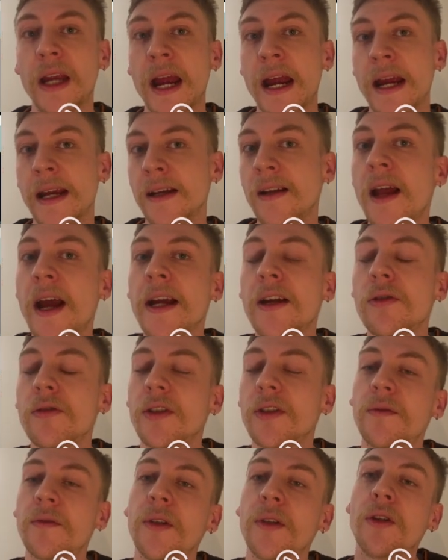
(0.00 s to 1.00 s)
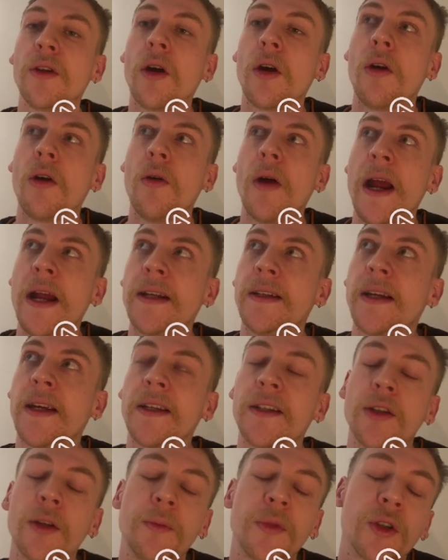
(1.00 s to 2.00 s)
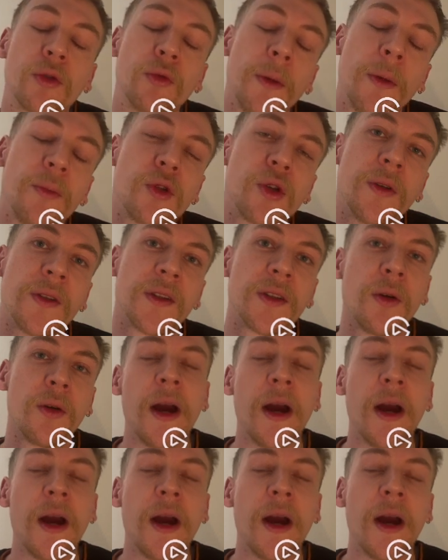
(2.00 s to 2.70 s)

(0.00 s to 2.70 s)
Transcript: a like on this video and a subscription so